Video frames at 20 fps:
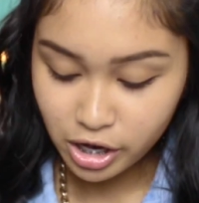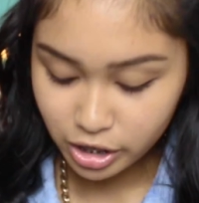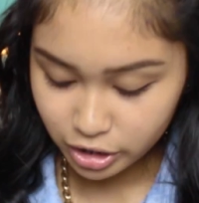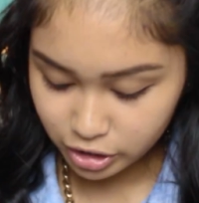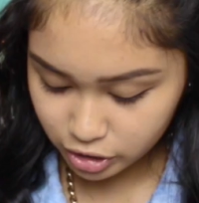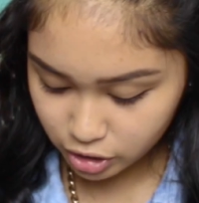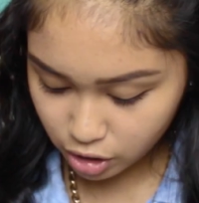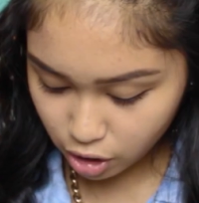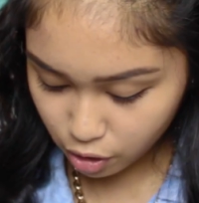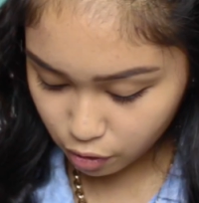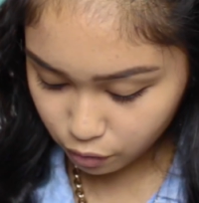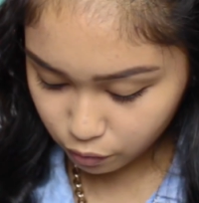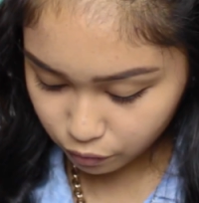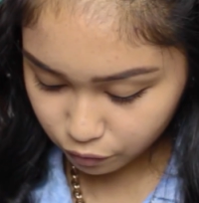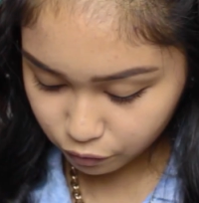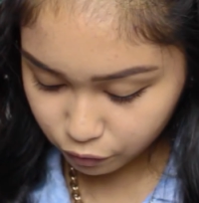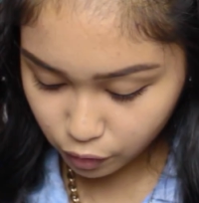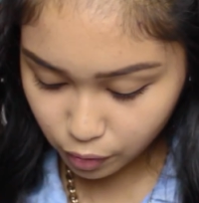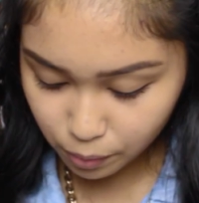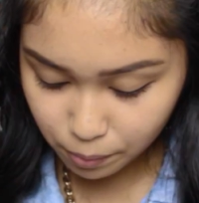So
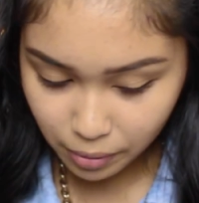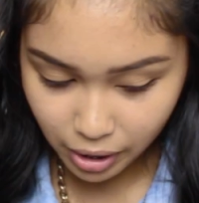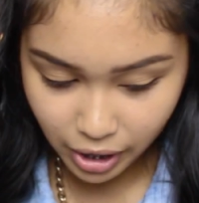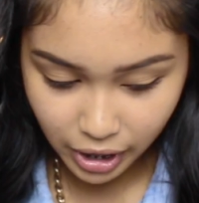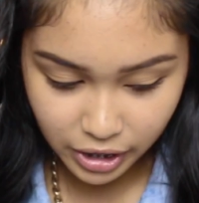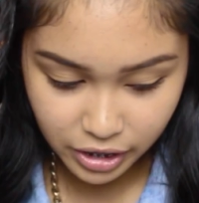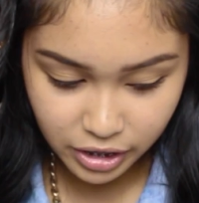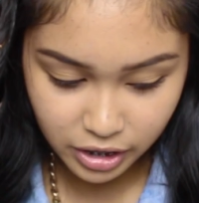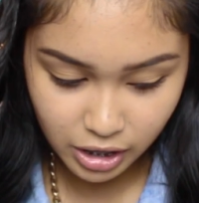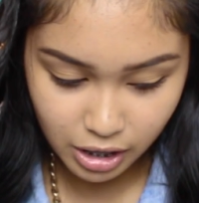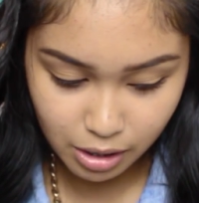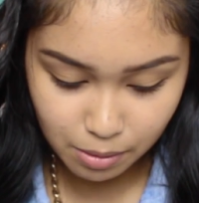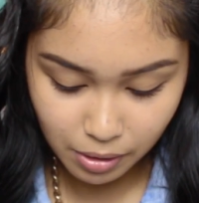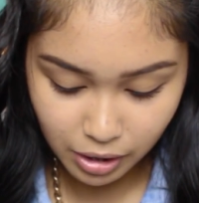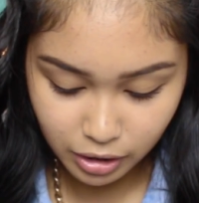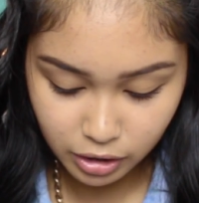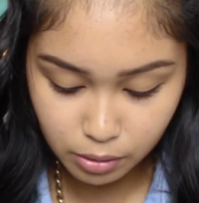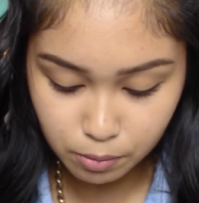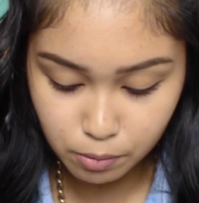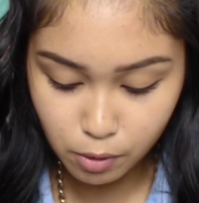for my theme
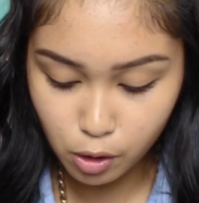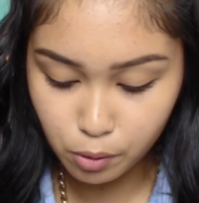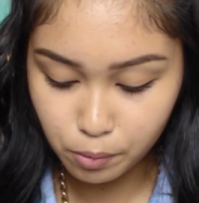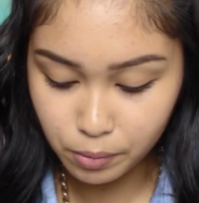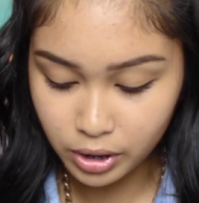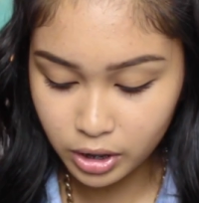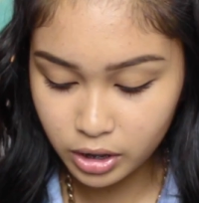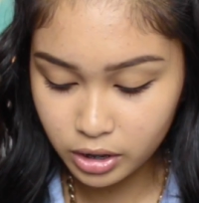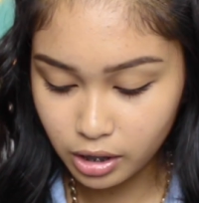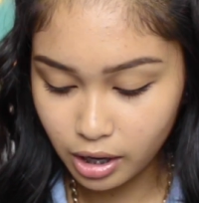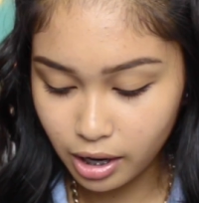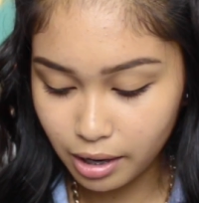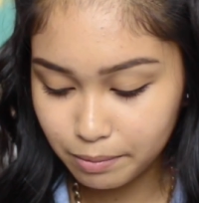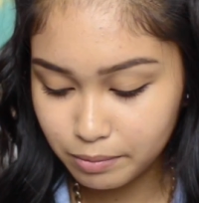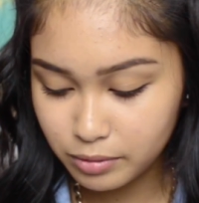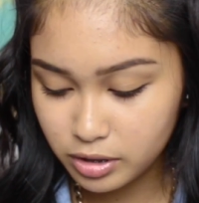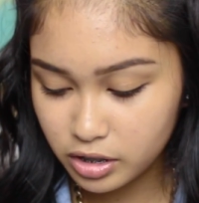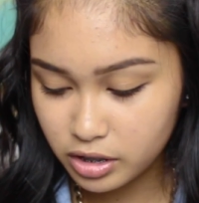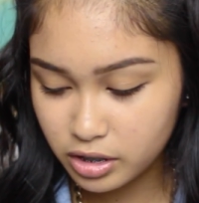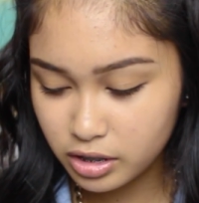at the moment,
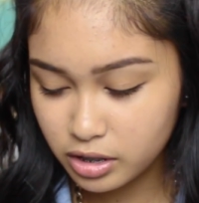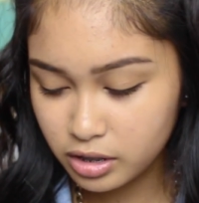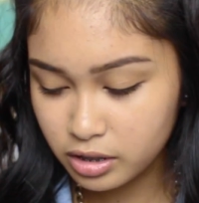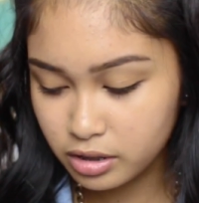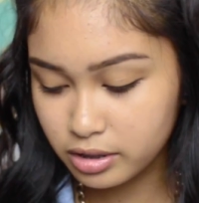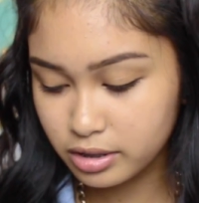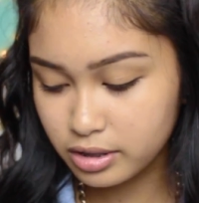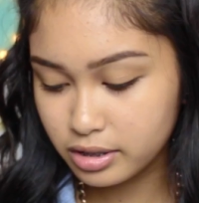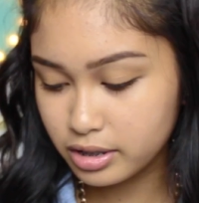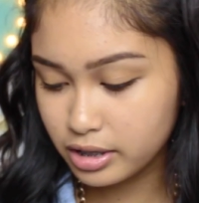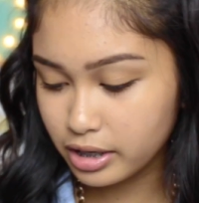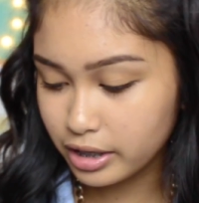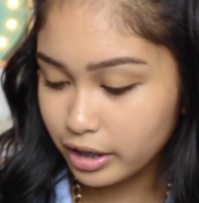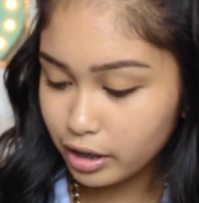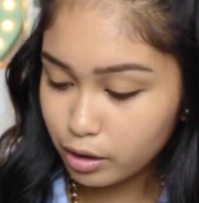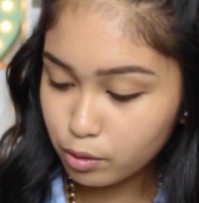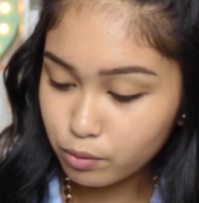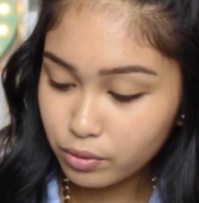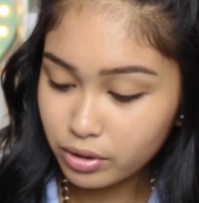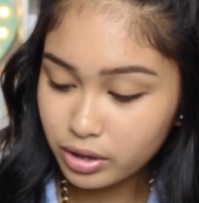I'm just
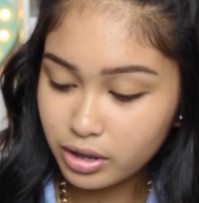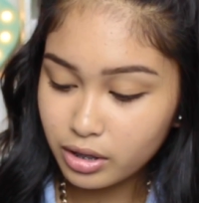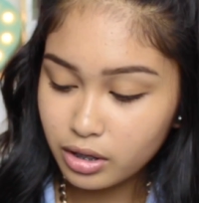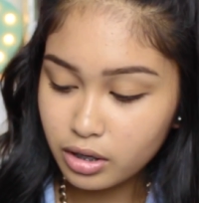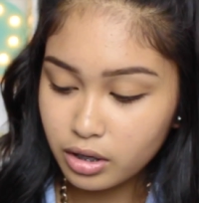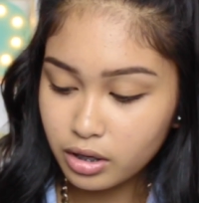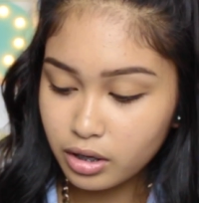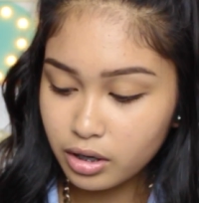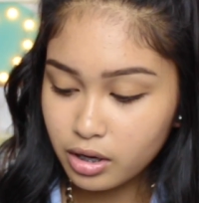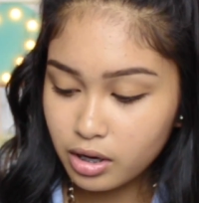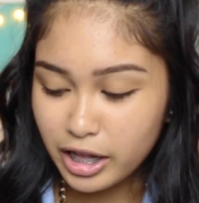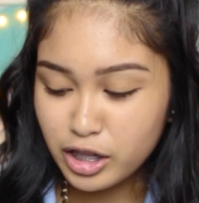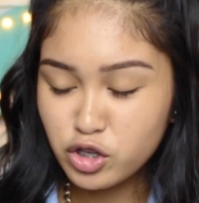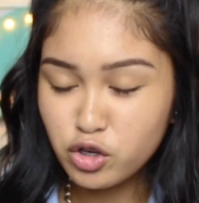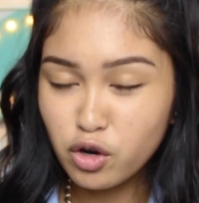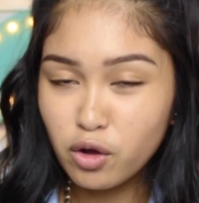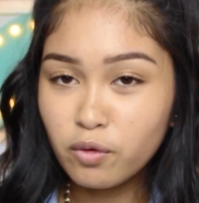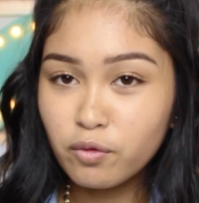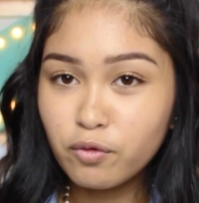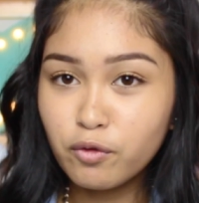sticking with the, it's
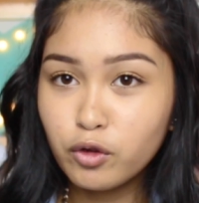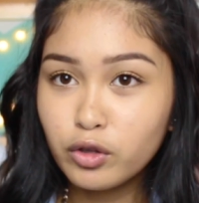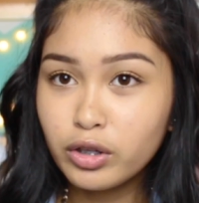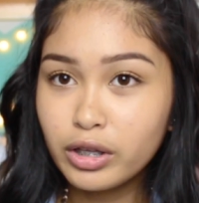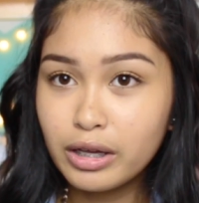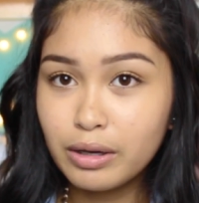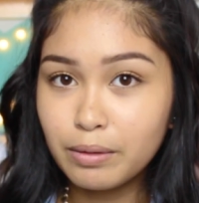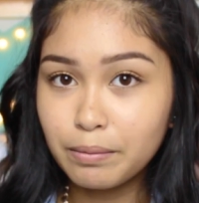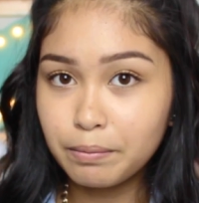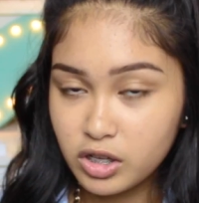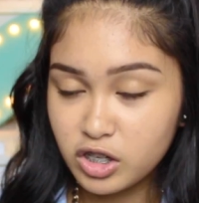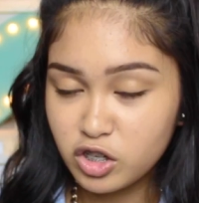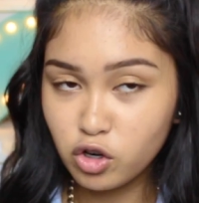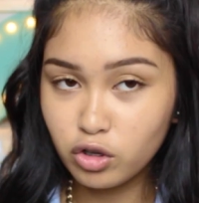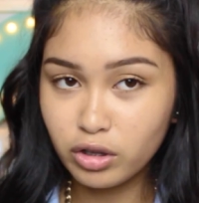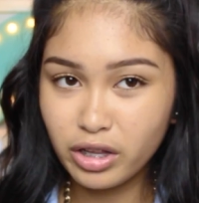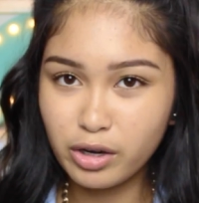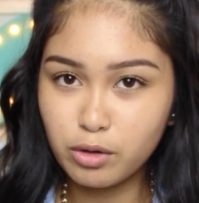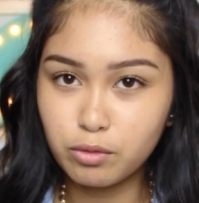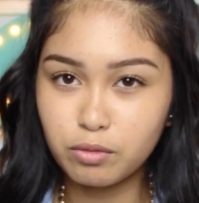not
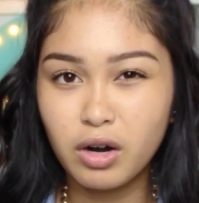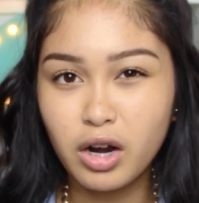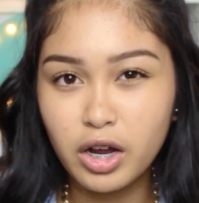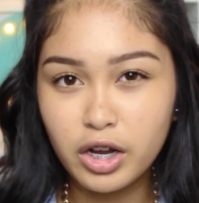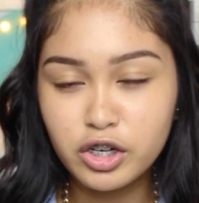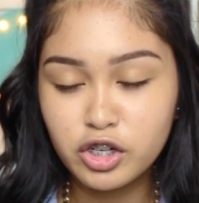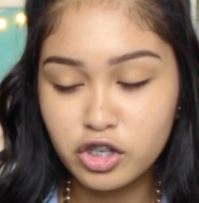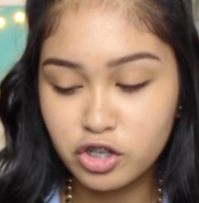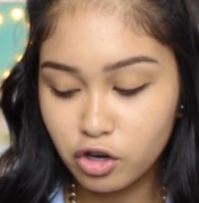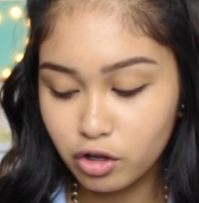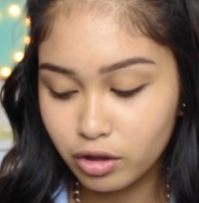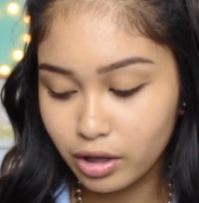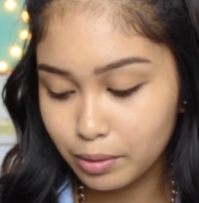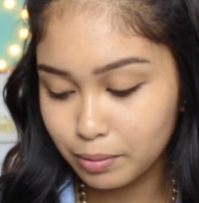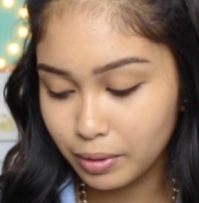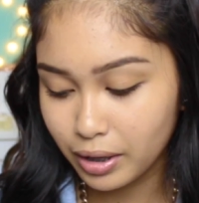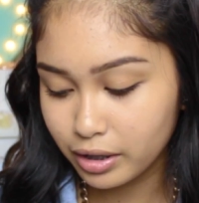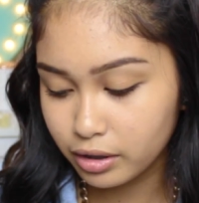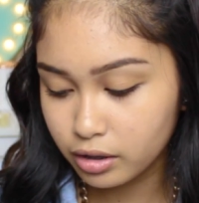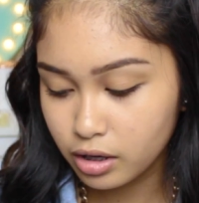like grunge, it's not like
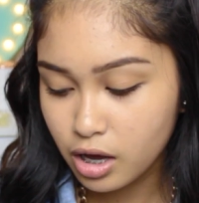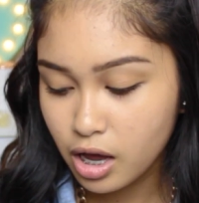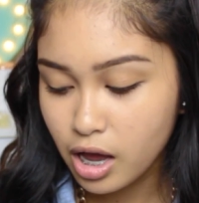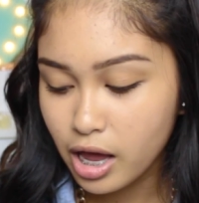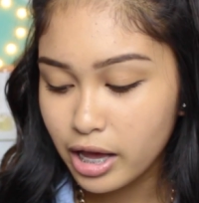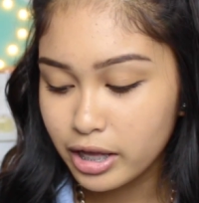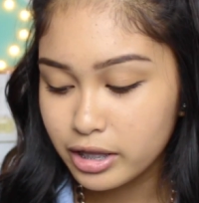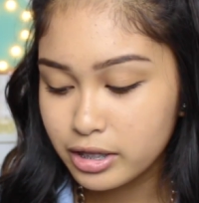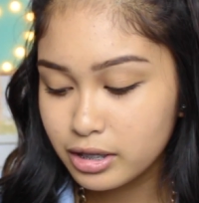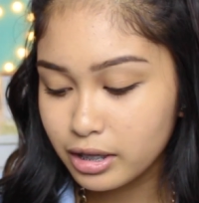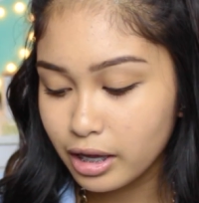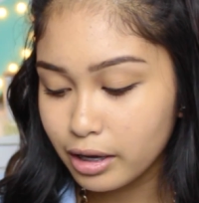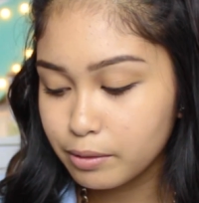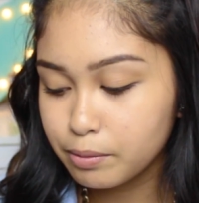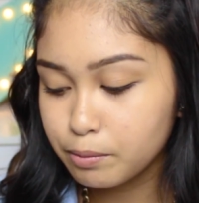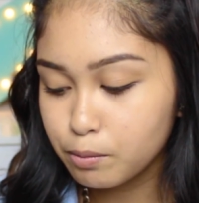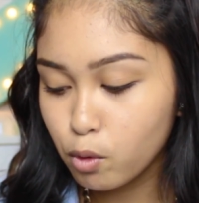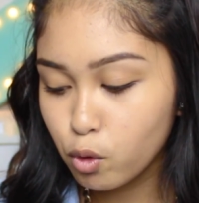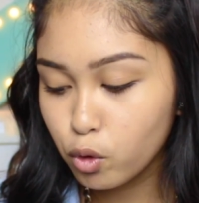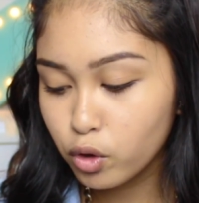black, it's like
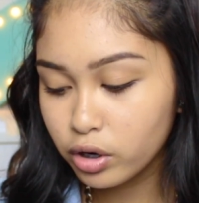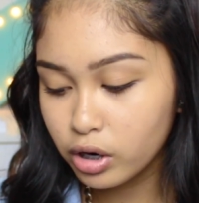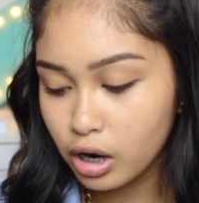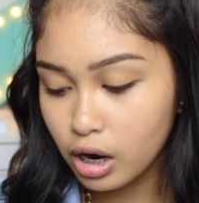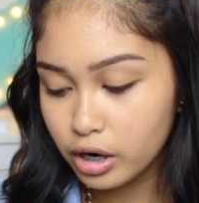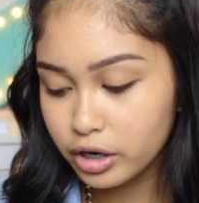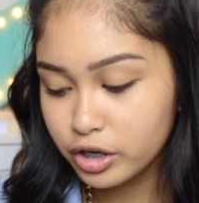more